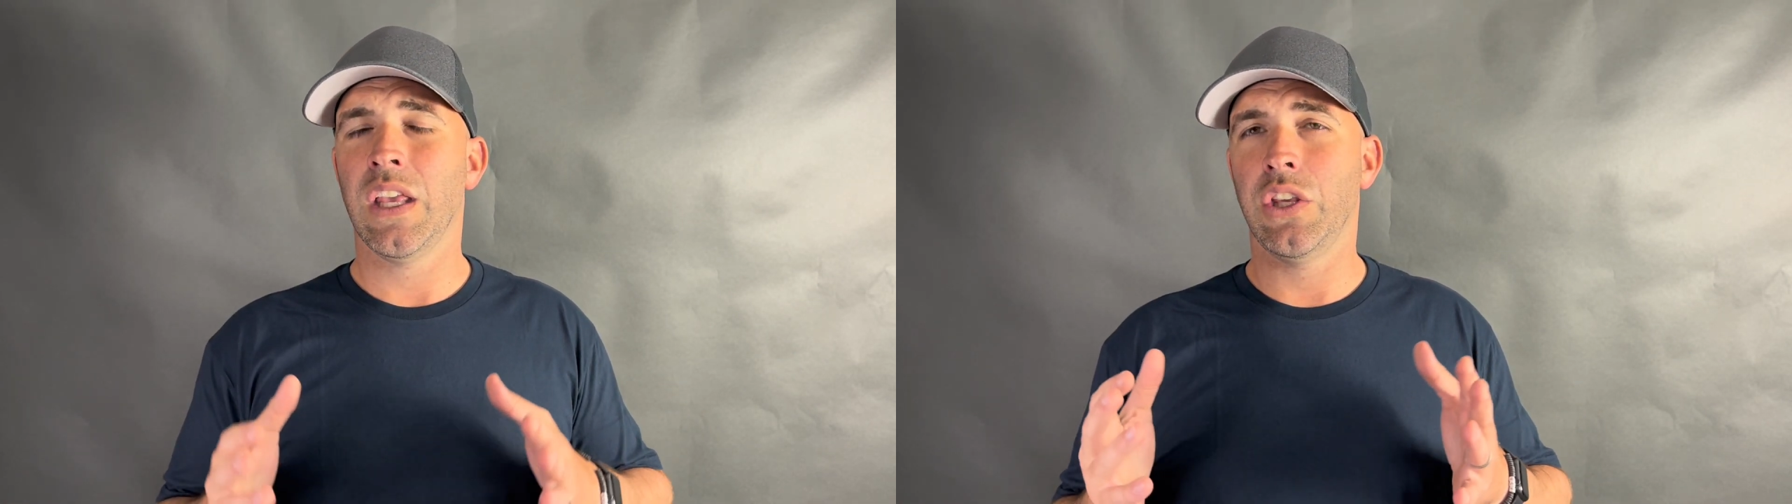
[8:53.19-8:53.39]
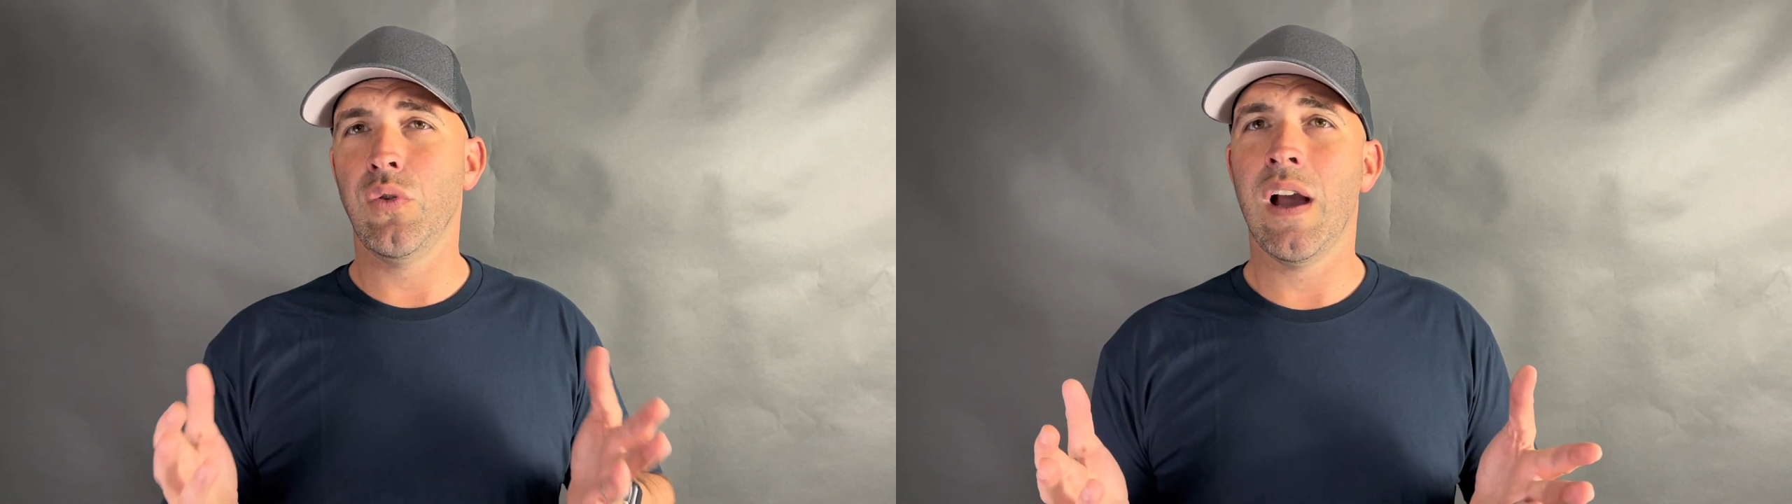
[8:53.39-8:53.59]

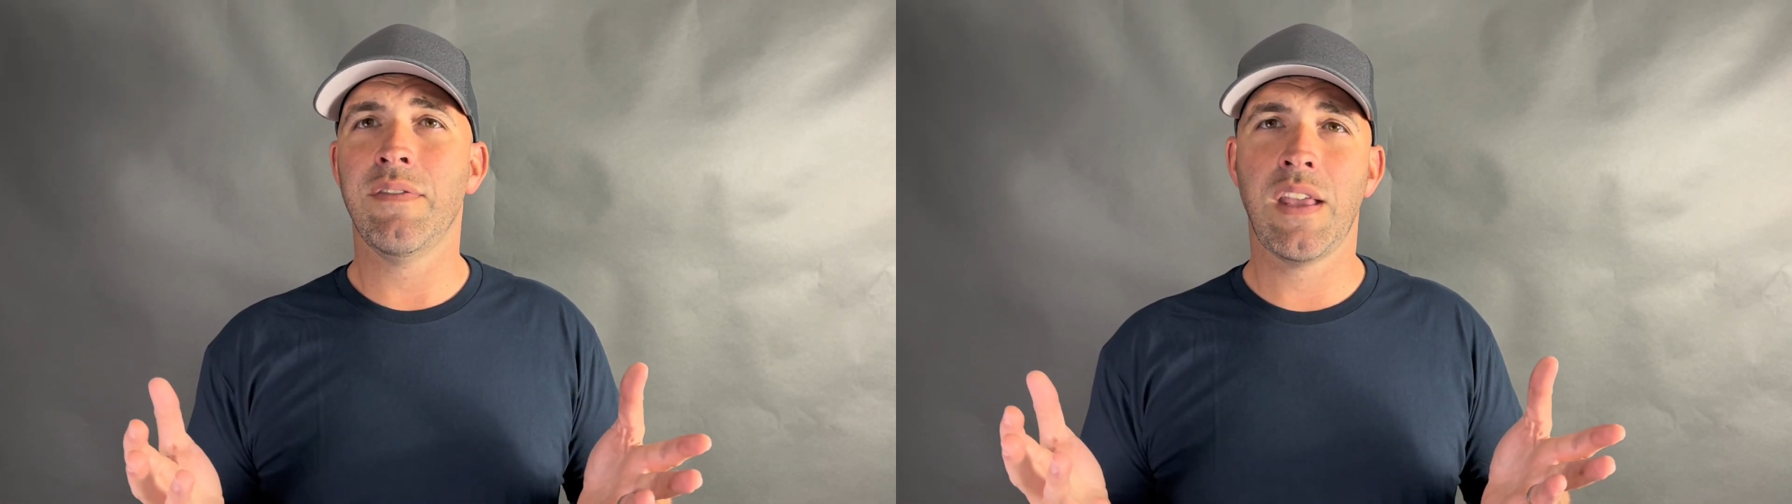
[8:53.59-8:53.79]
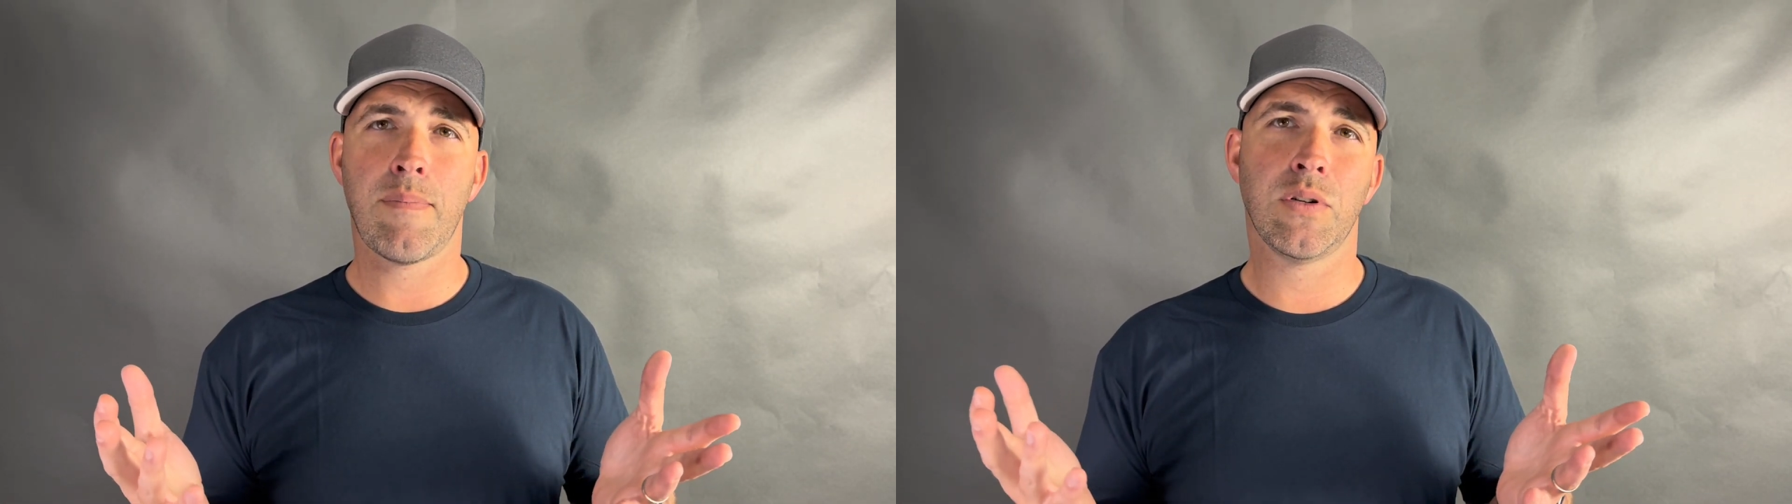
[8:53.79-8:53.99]
you
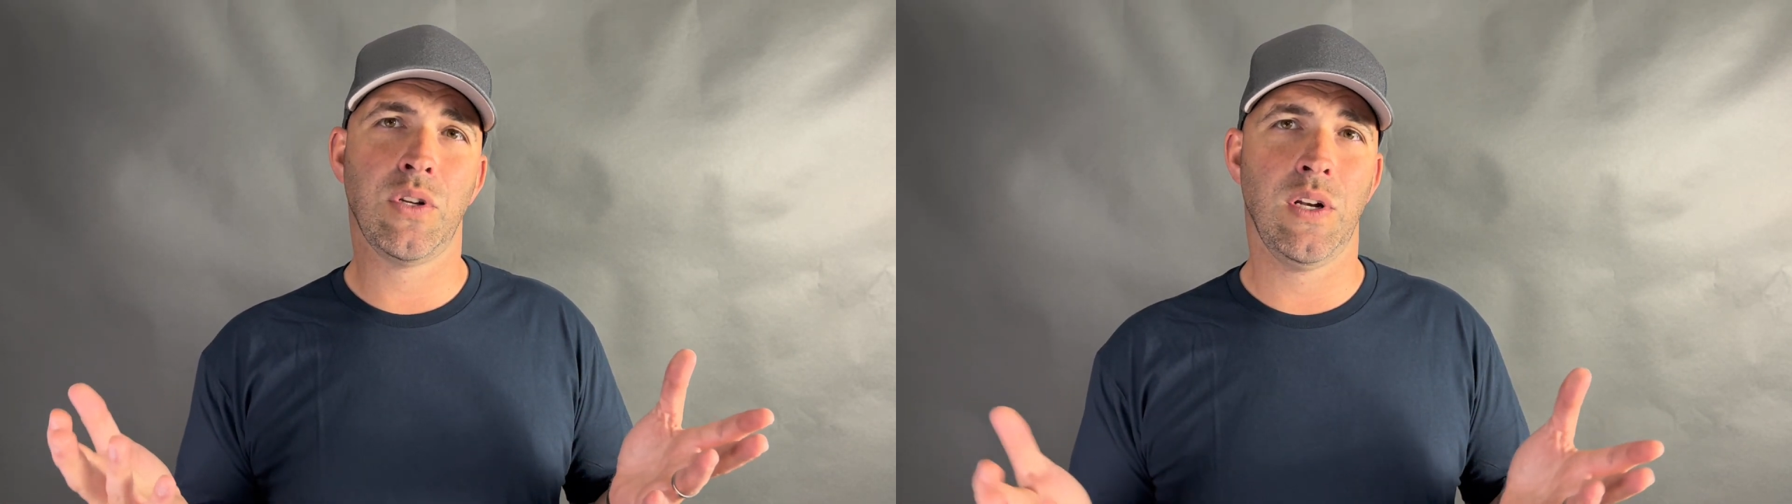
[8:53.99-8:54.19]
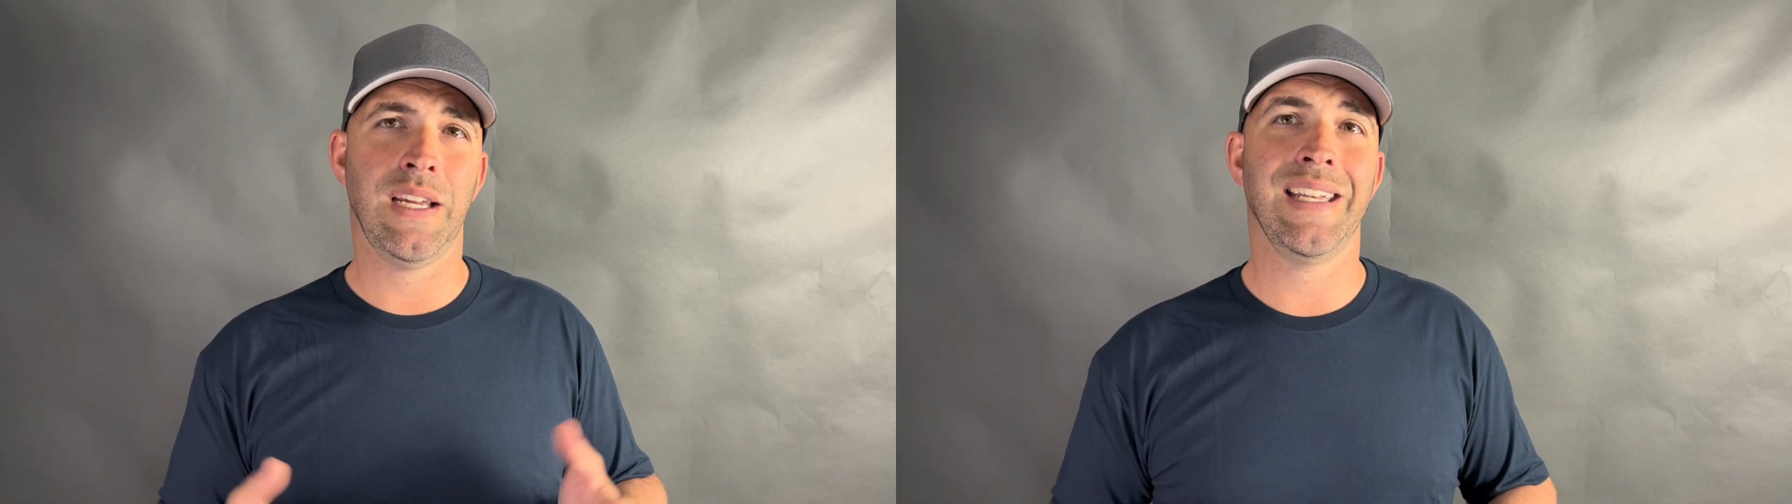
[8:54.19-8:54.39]
have the
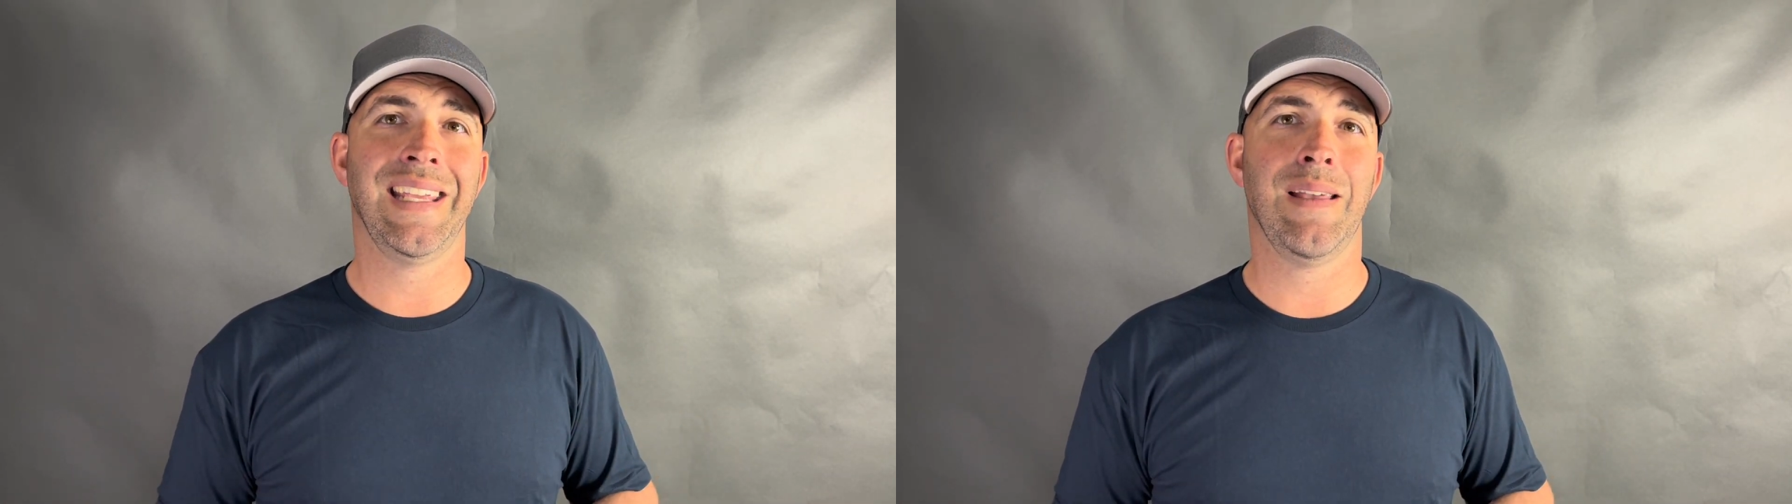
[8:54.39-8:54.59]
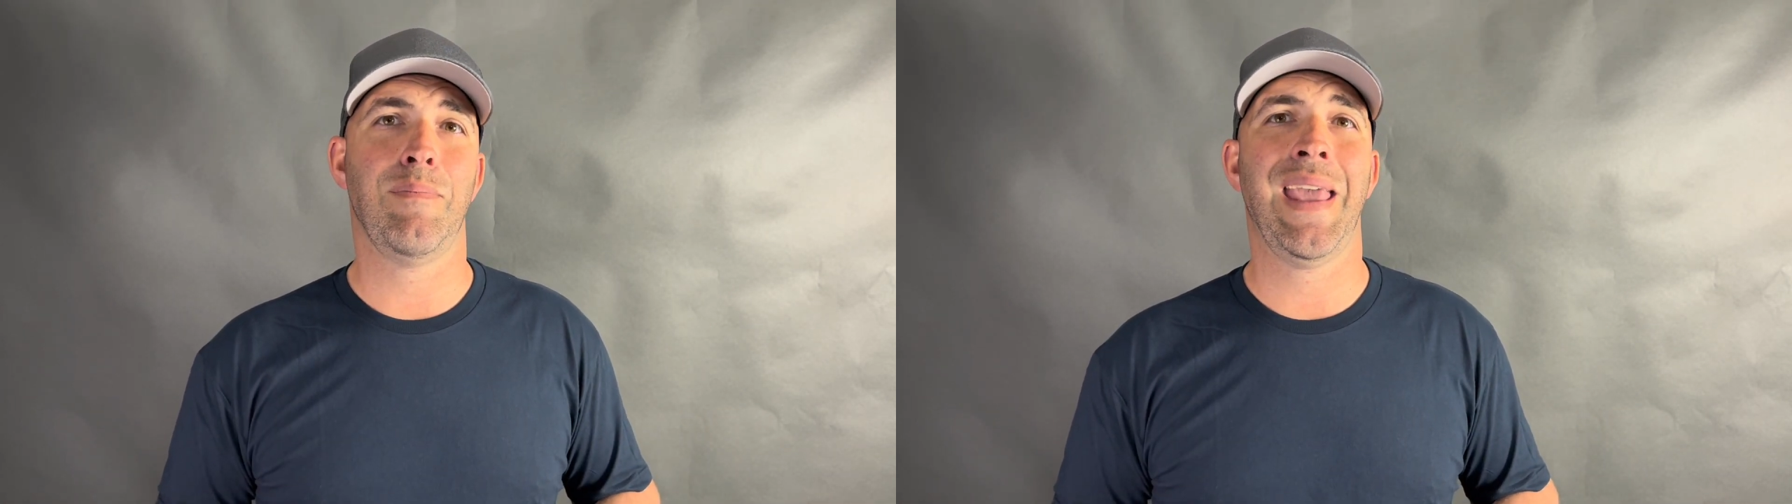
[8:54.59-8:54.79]
opportunity to
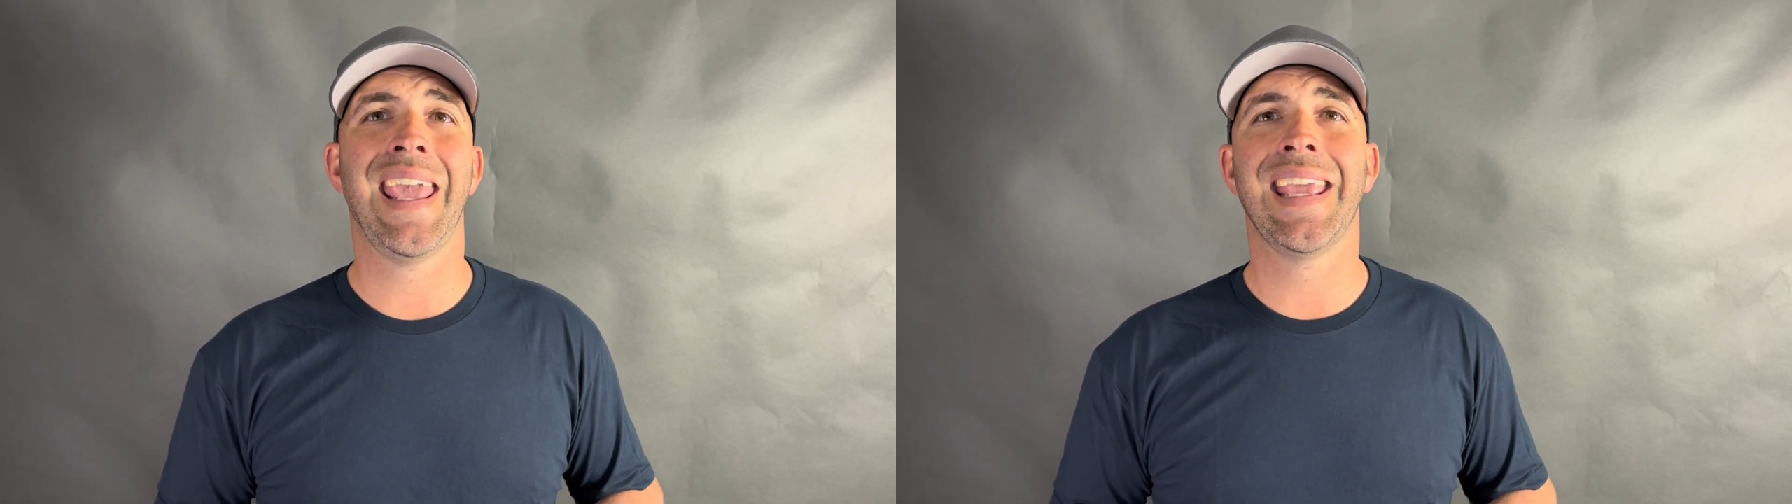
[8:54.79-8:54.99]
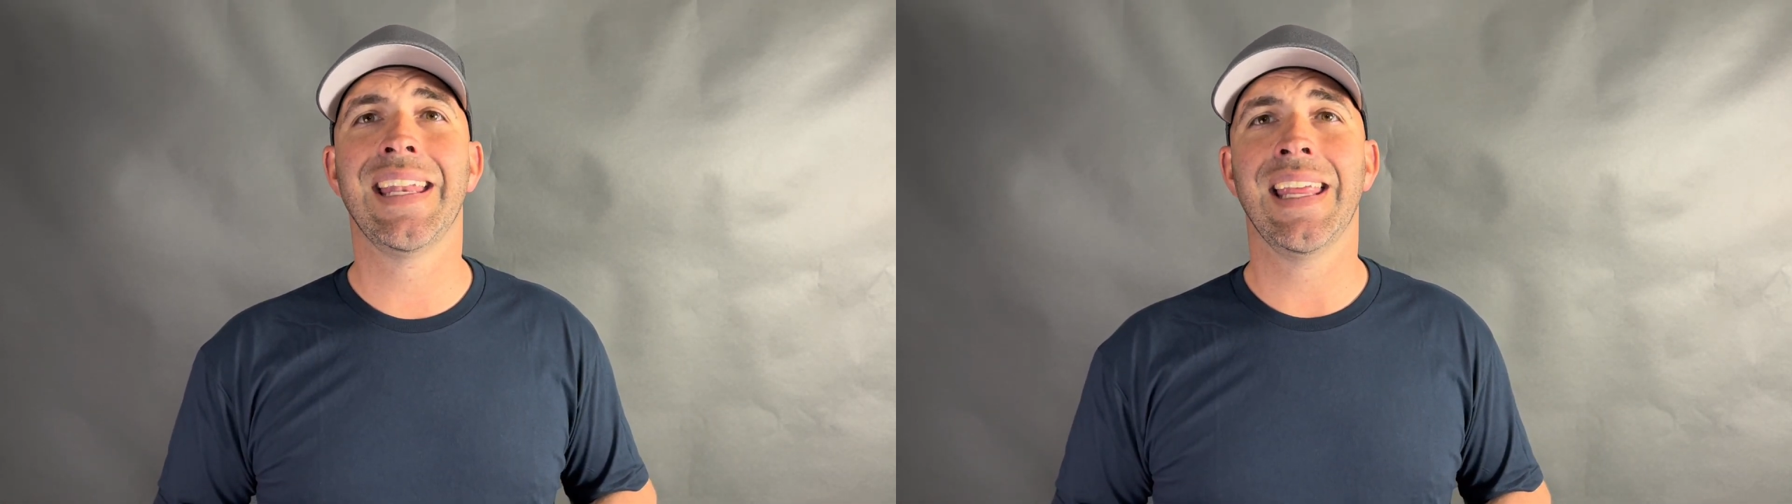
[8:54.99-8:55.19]
get
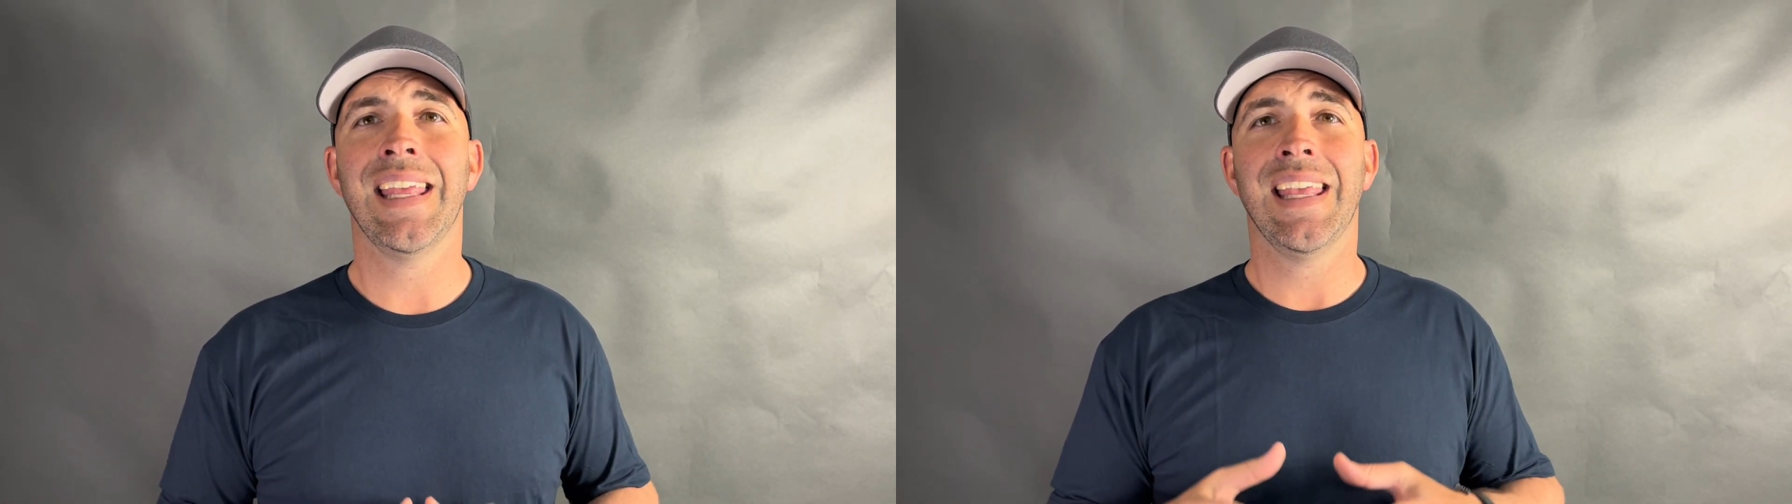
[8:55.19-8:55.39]
paid.